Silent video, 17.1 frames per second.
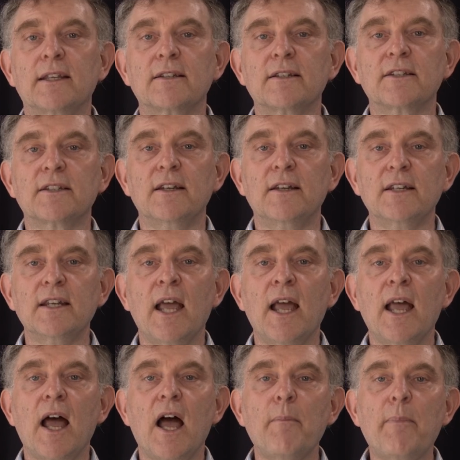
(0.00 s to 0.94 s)
concerned
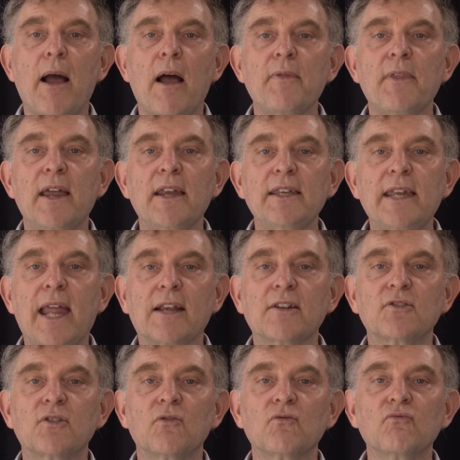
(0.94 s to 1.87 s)
about their
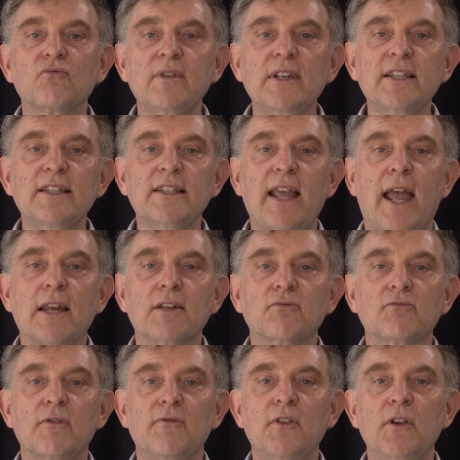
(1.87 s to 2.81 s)
next
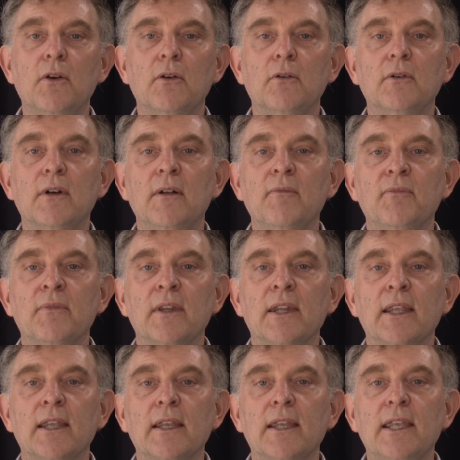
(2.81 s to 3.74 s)
reset review,
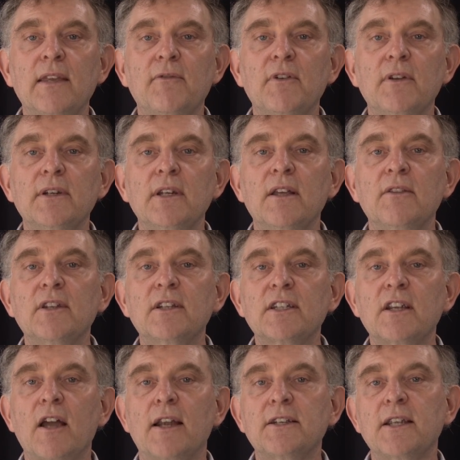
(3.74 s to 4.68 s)
given the
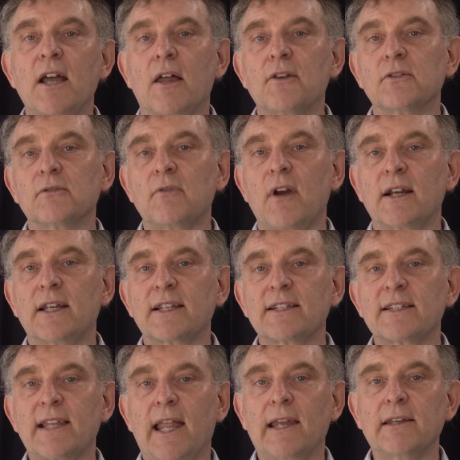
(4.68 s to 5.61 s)
tighter underwriting
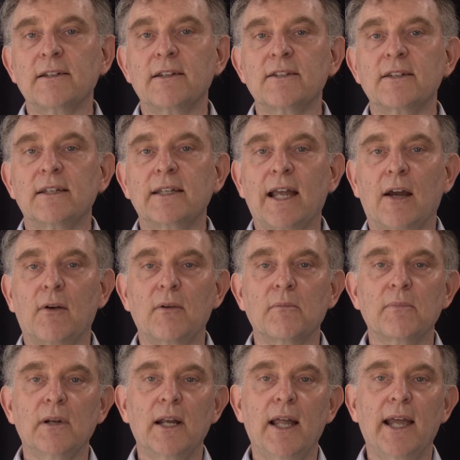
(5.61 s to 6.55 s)
standards now
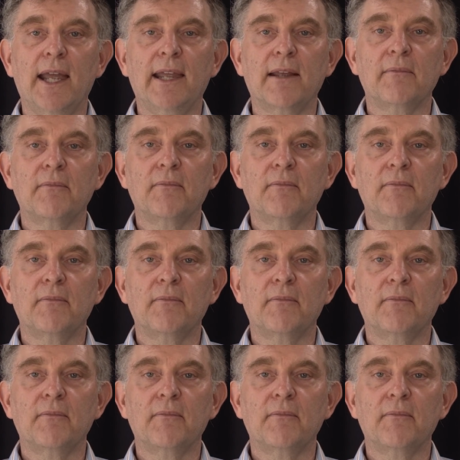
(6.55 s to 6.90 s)
in play.